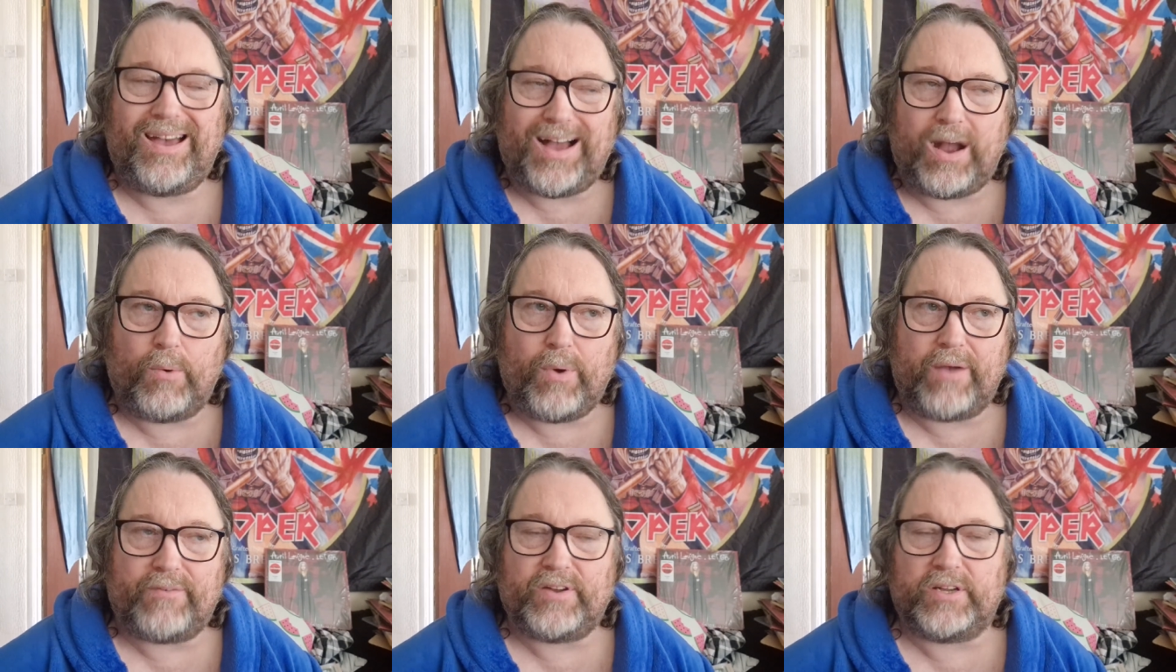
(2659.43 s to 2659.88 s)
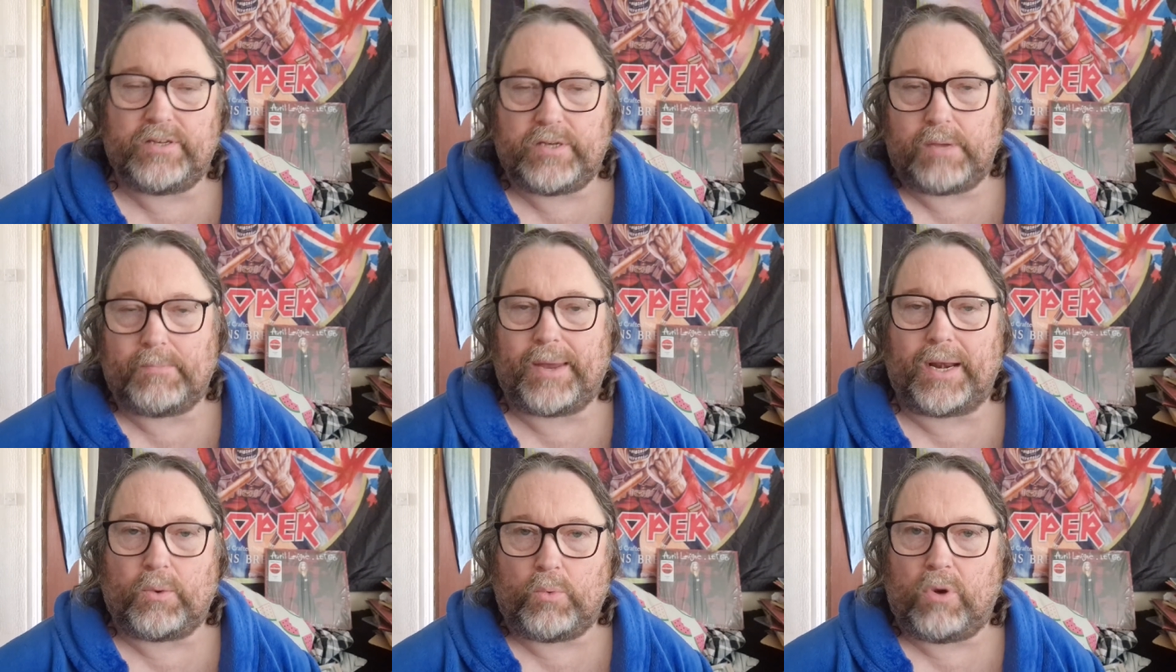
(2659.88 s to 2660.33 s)
However,
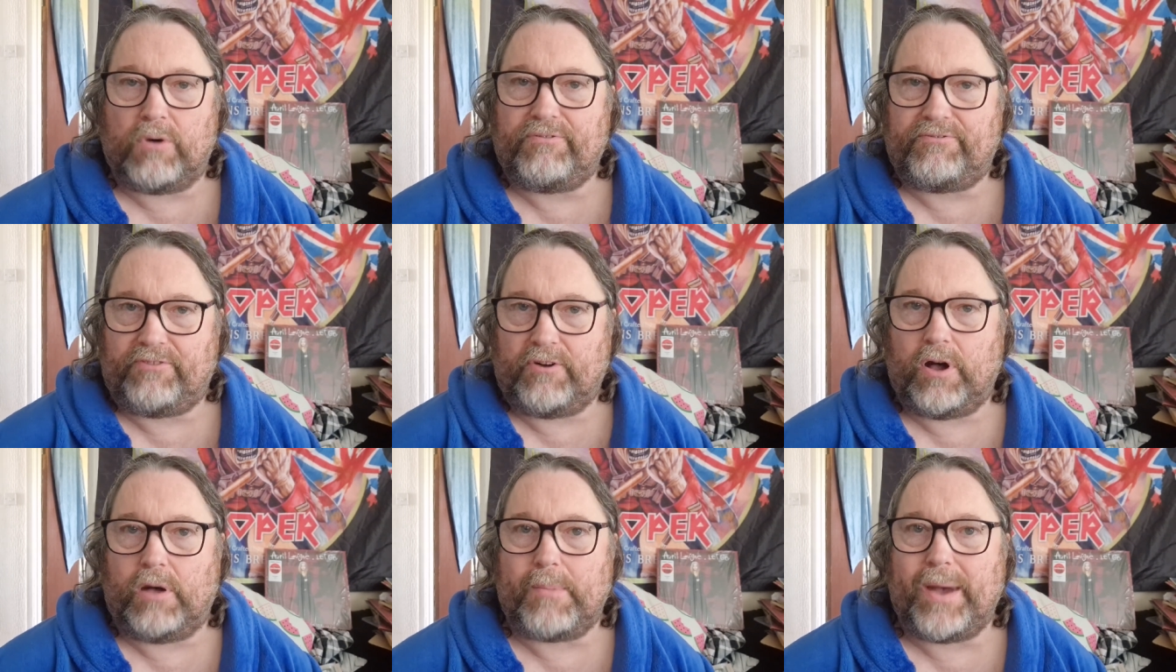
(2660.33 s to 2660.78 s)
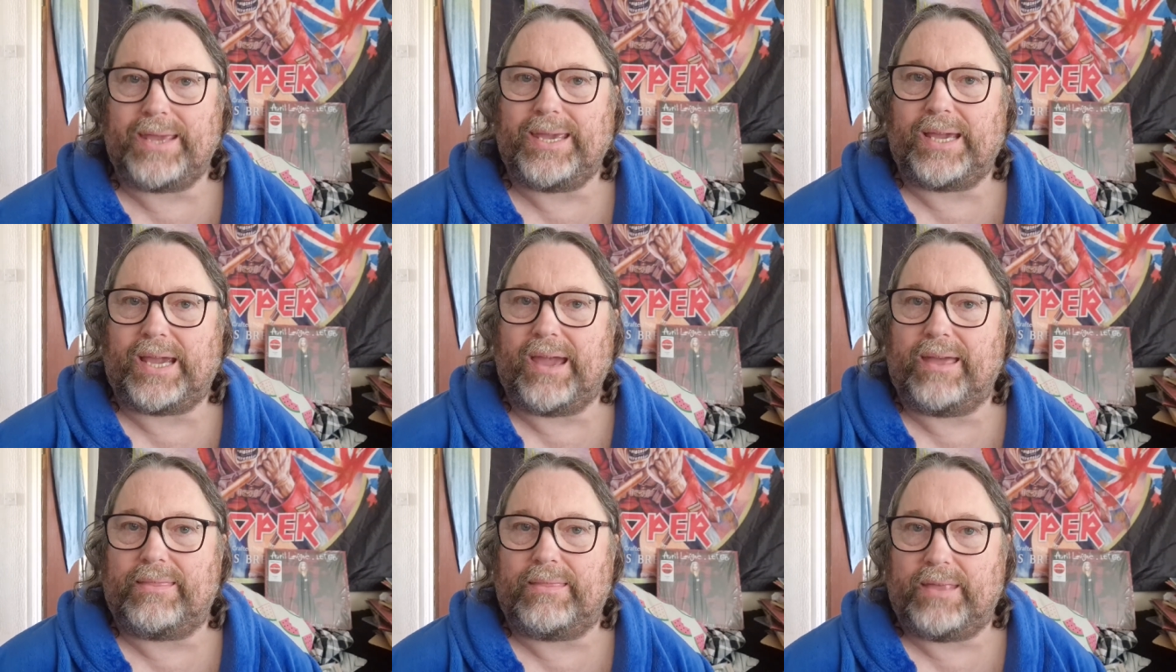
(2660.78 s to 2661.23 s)
no matter what
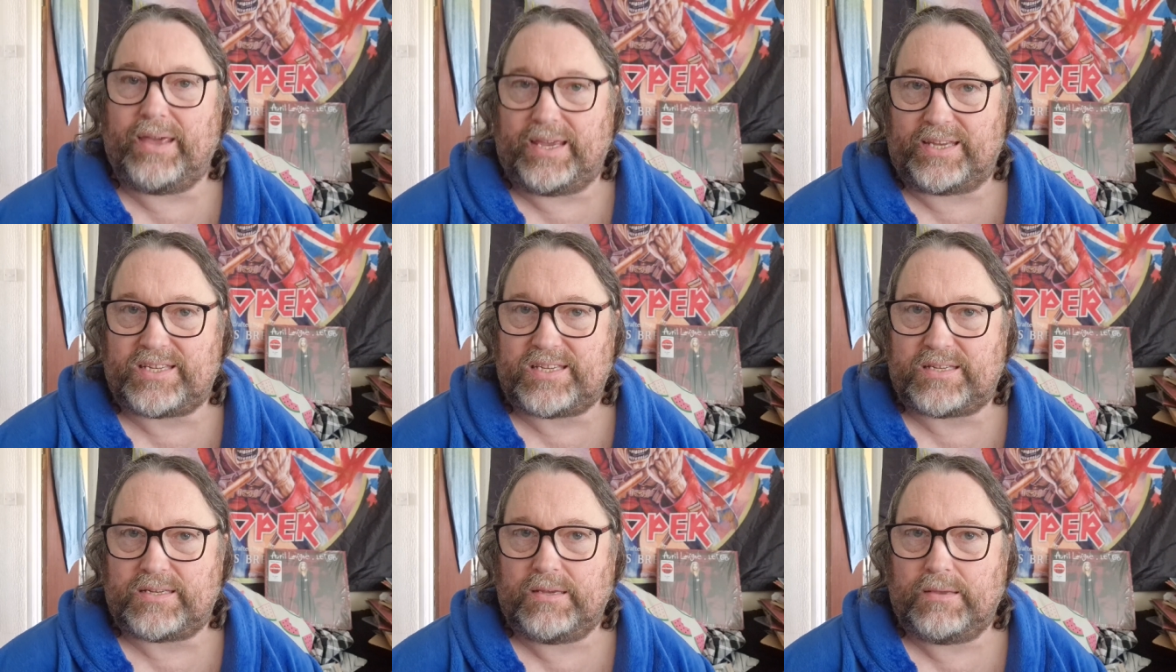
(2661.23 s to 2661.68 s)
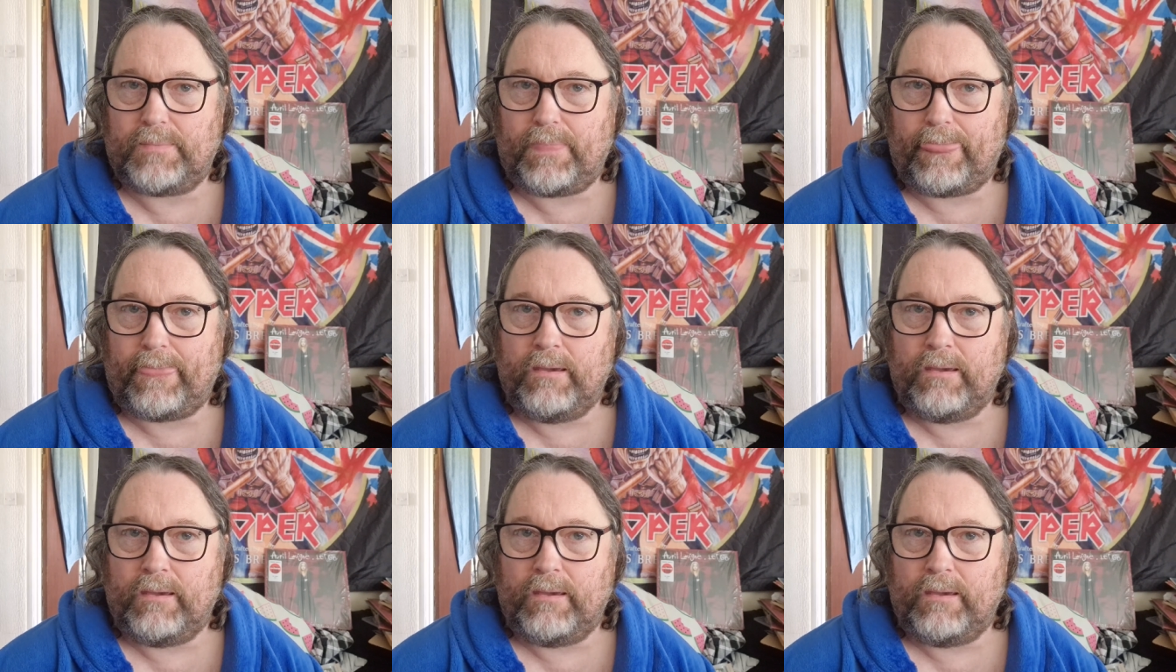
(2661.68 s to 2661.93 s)
format you get this,